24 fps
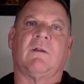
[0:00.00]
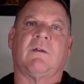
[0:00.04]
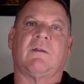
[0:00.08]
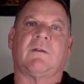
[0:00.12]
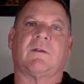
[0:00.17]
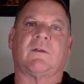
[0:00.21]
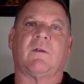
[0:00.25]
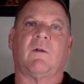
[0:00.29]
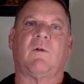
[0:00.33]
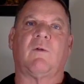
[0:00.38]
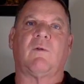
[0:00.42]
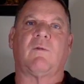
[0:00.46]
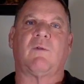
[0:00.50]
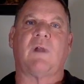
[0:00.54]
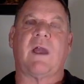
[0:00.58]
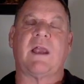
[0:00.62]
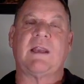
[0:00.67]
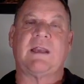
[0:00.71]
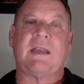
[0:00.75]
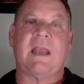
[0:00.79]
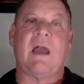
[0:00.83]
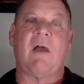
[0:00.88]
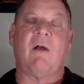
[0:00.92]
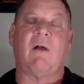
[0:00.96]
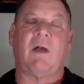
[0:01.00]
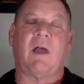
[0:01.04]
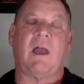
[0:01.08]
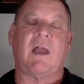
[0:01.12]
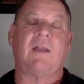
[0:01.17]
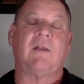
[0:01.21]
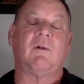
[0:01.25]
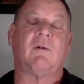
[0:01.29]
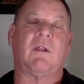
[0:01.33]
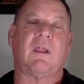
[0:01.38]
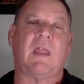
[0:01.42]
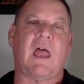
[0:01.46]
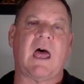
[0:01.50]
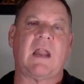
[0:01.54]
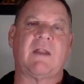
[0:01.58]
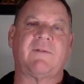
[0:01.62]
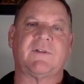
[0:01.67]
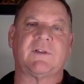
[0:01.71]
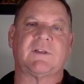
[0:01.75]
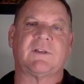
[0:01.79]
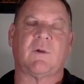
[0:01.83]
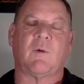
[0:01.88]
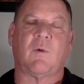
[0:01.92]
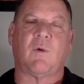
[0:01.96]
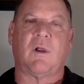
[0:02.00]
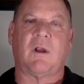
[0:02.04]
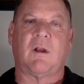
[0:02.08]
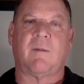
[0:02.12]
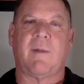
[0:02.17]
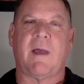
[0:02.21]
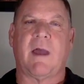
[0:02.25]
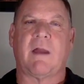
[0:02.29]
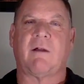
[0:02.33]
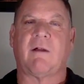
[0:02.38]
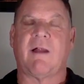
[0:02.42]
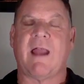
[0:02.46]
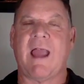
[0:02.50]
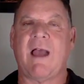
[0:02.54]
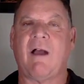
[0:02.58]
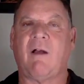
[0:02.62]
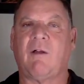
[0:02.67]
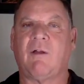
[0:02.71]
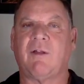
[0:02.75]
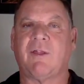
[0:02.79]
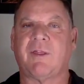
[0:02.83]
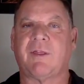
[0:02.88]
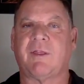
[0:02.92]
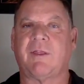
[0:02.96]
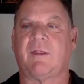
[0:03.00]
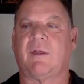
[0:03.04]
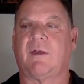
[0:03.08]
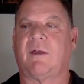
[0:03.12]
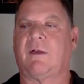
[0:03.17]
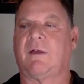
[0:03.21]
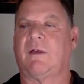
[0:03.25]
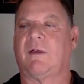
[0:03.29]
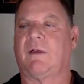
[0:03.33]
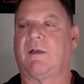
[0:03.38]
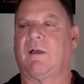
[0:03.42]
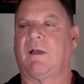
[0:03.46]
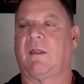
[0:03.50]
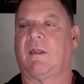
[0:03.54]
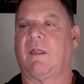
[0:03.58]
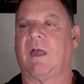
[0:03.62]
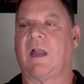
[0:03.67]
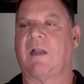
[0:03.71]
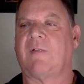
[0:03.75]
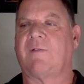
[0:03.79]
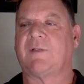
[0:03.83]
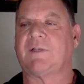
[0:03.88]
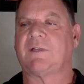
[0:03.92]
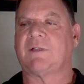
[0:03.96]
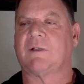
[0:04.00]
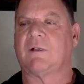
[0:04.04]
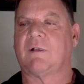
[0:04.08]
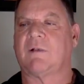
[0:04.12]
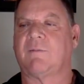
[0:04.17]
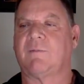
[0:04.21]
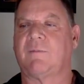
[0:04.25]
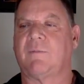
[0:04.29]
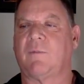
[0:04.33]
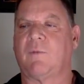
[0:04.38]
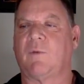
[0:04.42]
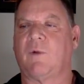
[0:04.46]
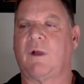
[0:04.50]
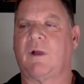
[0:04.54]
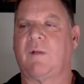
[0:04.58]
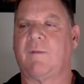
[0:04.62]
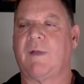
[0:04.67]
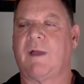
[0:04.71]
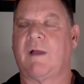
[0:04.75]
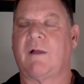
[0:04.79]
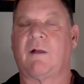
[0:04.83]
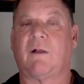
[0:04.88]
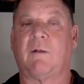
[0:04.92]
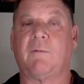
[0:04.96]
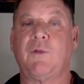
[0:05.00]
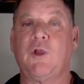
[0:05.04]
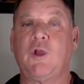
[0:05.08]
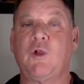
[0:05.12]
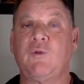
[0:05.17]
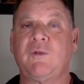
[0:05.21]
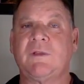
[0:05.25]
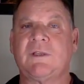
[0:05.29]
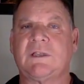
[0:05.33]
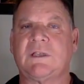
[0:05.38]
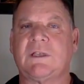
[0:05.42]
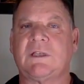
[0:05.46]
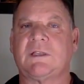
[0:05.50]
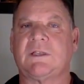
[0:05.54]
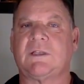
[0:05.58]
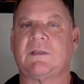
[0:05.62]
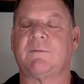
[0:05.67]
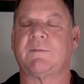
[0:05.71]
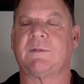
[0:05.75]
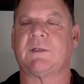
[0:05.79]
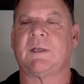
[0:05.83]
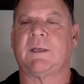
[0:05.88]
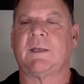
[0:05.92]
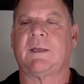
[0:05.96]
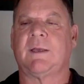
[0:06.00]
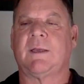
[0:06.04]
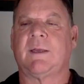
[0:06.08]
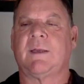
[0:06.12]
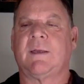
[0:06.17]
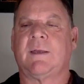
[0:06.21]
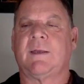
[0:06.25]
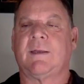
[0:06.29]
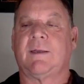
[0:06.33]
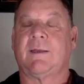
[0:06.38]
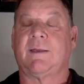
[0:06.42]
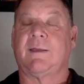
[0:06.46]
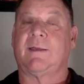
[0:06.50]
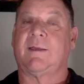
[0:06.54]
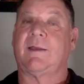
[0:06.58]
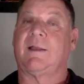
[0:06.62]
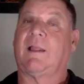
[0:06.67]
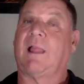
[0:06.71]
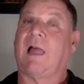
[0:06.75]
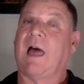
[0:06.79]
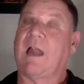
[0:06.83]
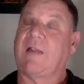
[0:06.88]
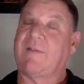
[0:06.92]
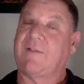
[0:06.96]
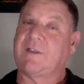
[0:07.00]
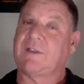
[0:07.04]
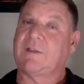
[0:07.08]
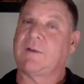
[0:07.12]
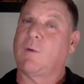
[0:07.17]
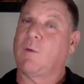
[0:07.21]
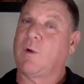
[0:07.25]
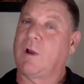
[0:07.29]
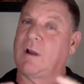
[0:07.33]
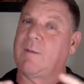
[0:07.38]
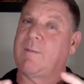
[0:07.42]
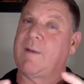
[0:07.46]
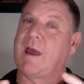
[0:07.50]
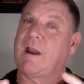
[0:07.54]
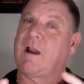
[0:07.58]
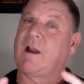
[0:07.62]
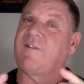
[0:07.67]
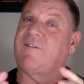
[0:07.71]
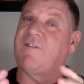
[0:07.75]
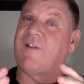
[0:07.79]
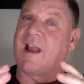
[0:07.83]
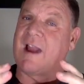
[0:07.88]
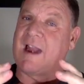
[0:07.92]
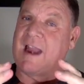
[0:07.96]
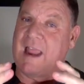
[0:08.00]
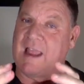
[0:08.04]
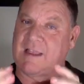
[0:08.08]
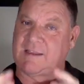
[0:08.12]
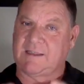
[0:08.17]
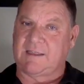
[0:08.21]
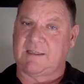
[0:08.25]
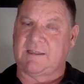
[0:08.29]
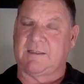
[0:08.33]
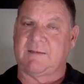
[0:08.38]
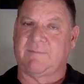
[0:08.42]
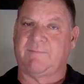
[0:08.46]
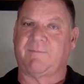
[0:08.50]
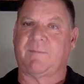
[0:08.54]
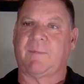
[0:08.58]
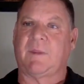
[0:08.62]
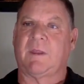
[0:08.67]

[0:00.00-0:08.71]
So right now, I know a lot of us are worried about our health. A lot of us are worried about our immune systems. A lot of us are worried about our finances.